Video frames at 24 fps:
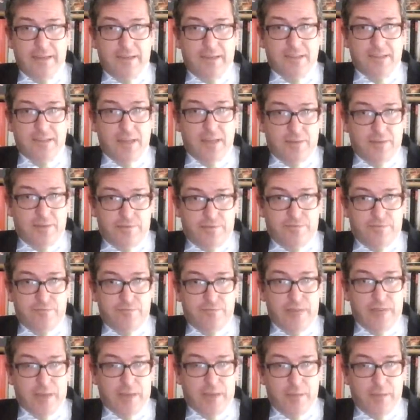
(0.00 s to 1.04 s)
set of
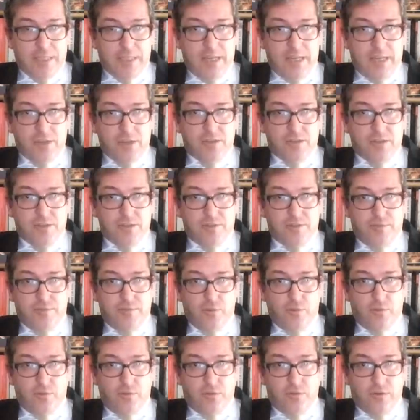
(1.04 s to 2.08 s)
recommendations
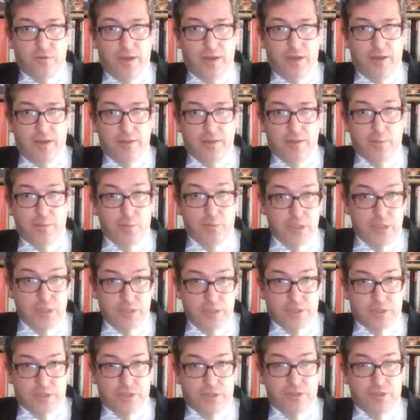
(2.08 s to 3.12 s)
for uh, the
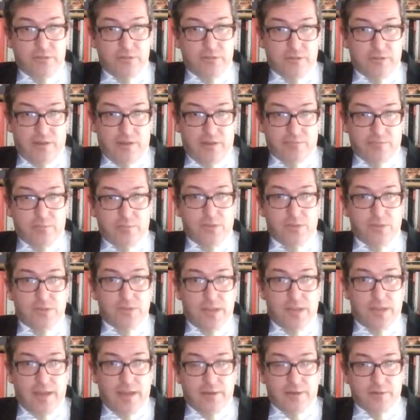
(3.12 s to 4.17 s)
British government
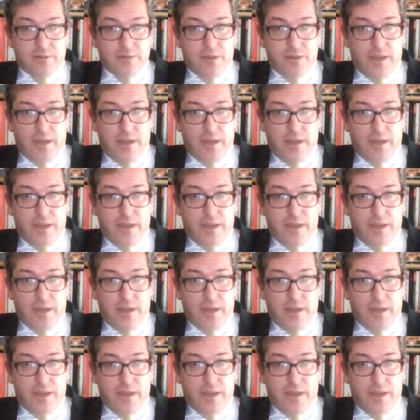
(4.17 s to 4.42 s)
and,